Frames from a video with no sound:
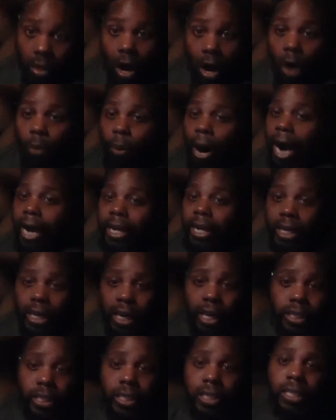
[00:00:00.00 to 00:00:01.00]
All right?
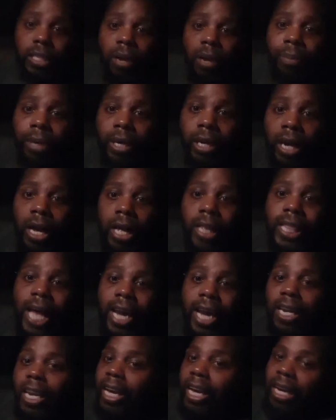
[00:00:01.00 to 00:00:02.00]
Listen to me.
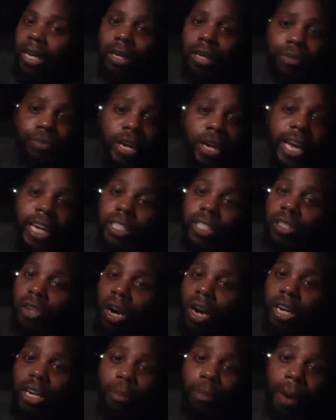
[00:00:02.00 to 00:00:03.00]
They Live is
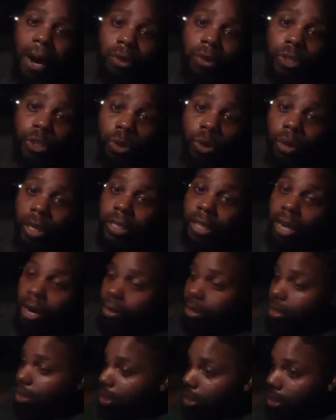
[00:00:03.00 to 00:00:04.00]
talking about you
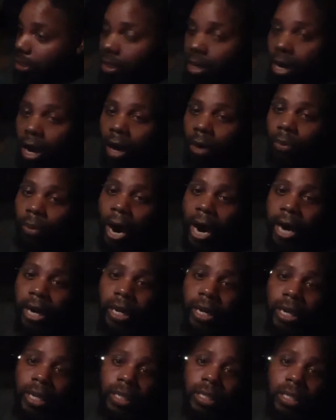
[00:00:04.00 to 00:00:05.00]
internally. All right?
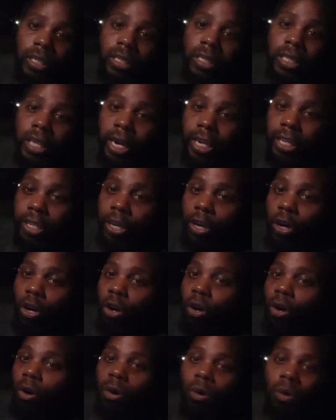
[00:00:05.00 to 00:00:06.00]
The
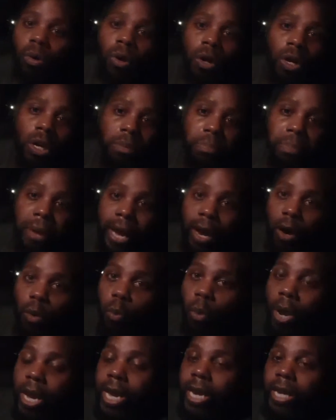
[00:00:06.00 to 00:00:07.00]
signal being
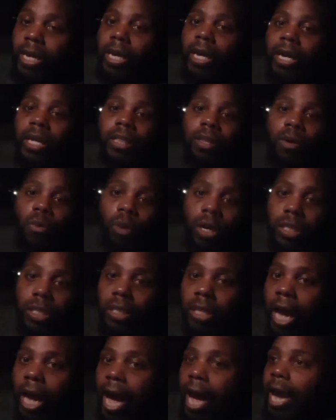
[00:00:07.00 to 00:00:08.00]
weak, the what's the
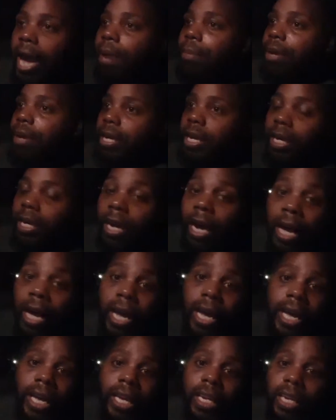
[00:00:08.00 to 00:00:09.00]
name, and
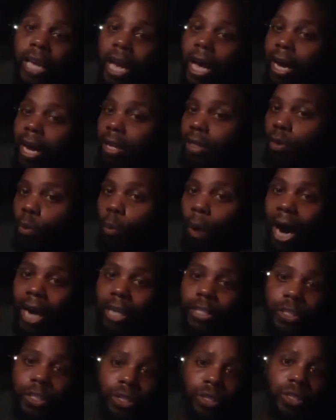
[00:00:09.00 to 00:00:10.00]
the
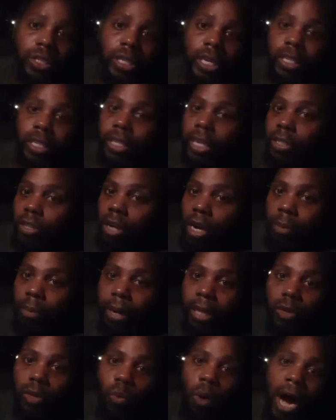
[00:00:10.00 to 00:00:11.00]
watchers. Is they talking
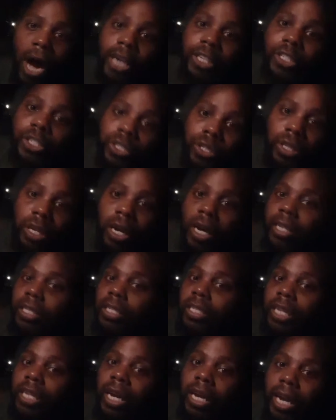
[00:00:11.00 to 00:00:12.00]
about the watchers, the
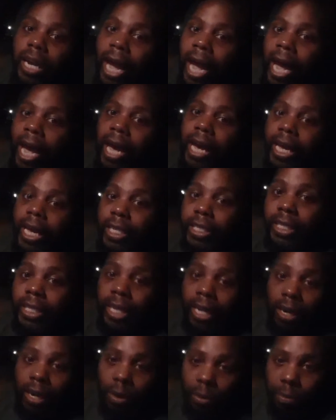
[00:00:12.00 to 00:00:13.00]
unseen hand, it's
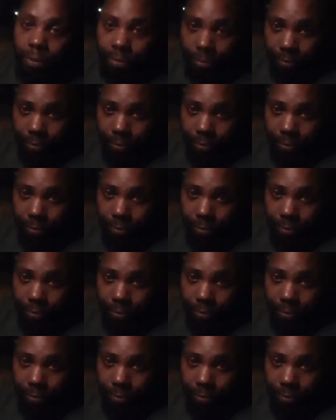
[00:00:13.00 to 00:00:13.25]
them.